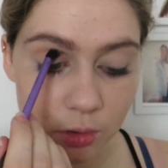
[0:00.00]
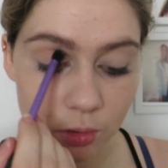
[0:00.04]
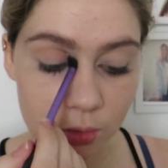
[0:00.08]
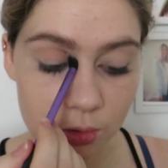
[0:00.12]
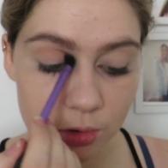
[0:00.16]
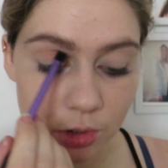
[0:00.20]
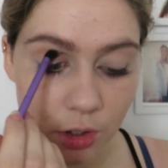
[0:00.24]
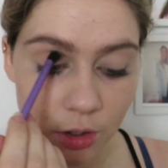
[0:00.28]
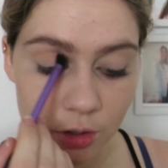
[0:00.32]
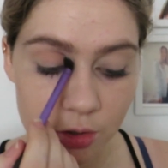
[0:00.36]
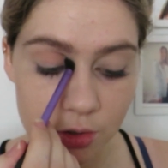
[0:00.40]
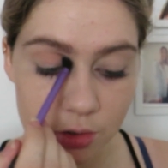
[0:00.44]
cool
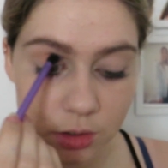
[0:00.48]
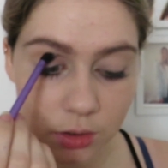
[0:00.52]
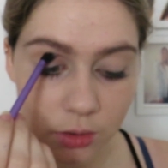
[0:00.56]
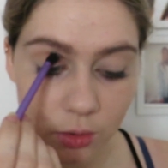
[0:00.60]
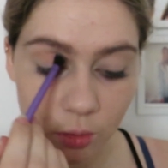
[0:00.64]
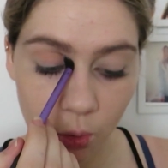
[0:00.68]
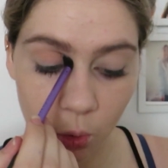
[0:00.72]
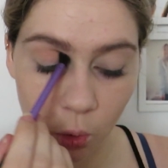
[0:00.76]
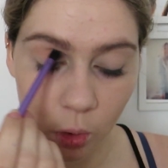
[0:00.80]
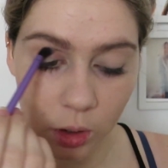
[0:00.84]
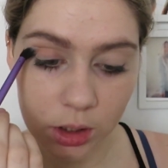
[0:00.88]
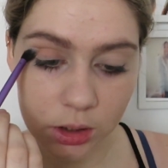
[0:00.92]
tones
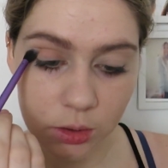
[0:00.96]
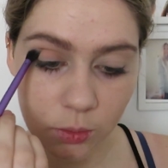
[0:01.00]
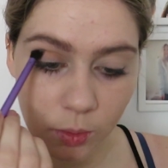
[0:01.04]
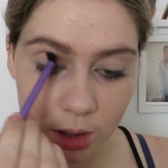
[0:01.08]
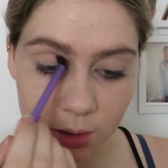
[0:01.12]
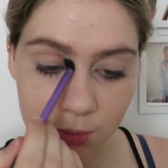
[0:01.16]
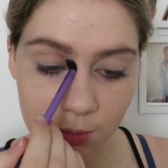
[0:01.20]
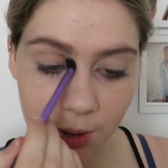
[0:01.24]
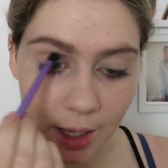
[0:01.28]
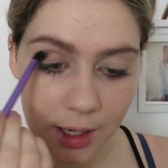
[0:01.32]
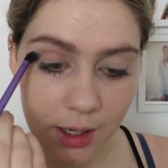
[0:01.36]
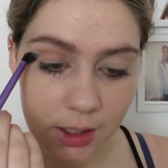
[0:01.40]
all in
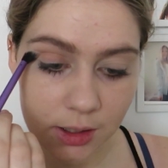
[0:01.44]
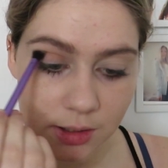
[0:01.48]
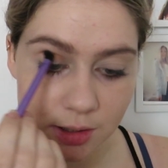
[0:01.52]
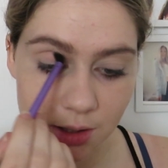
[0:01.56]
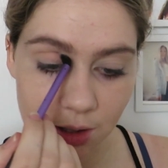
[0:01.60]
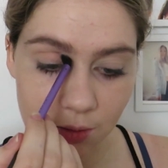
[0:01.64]
one palette,